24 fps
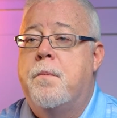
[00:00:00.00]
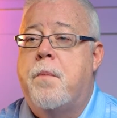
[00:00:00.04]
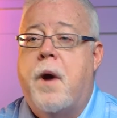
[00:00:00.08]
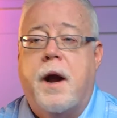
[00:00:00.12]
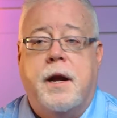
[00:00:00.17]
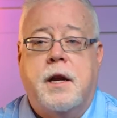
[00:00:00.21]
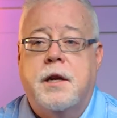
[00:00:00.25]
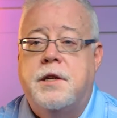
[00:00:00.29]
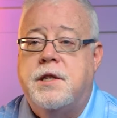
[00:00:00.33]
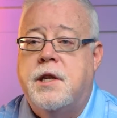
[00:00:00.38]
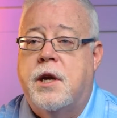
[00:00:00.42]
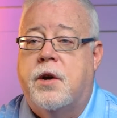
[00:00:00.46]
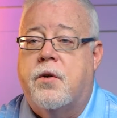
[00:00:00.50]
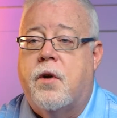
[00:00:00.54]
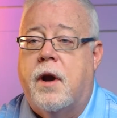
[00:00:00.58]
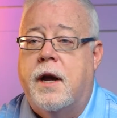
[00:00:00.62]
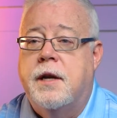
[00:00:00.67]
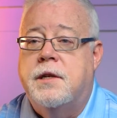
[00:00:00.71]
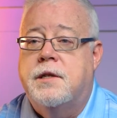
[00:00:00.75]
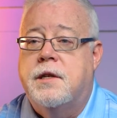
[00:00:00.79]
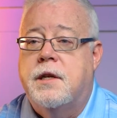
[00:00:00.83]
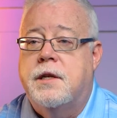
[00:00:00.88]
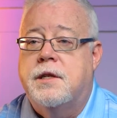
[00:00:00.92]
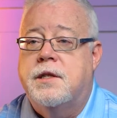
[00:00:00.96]
Pregnancy
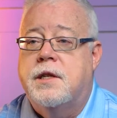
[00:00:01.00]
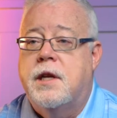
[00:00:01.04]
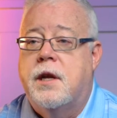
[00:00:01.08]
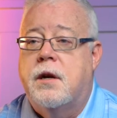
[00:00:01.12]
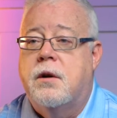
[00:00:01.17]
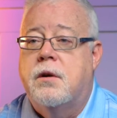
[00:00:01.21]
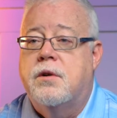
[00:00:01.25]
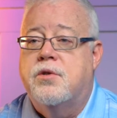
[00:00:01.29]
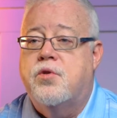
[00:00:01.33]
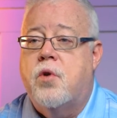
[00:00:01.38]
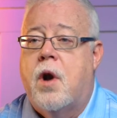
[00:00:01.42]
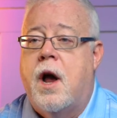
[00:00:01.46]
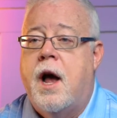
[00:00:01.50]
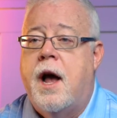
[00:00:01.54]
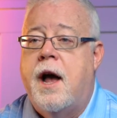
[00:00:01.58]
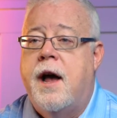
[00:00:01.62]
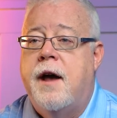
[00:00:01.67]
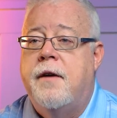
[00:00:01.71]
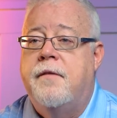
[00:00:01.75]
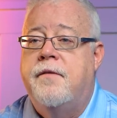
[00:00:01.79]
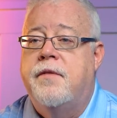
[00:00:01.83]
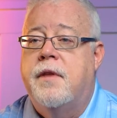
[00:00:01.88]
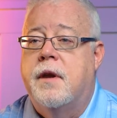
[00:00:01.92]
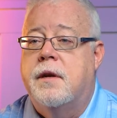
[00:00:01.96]
Crisis Center
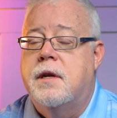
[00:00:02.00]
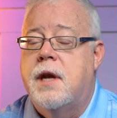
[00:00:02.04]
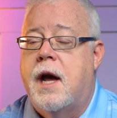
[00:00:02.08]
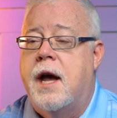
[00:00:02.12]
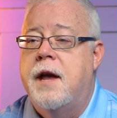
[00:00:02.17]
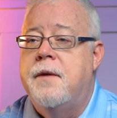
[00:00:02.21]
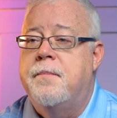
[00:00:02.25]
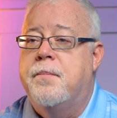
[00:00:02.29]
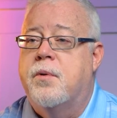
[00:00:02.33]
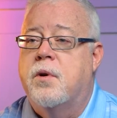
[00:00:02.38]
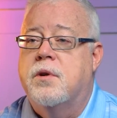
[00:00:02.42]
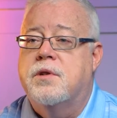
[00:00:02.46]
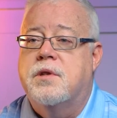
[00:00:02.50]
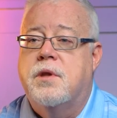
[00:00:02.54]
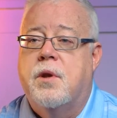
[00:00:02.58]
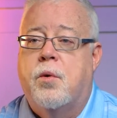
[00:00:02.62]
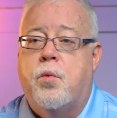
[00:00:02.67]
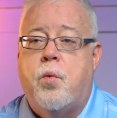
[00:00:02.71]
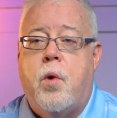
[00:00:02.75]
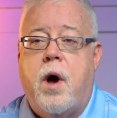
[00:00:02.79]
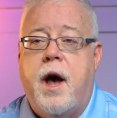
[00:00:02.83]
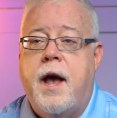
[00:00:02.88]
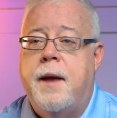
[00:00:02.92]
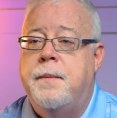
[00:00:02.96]
drive, the diapers and
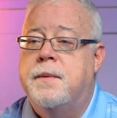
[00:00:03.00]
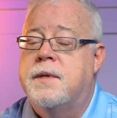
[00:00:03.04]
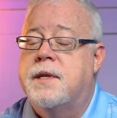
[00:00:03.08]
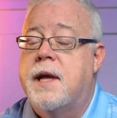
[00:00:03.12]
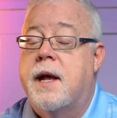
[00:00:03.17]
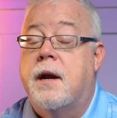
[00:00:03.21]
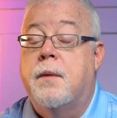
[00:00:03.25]
the wipes.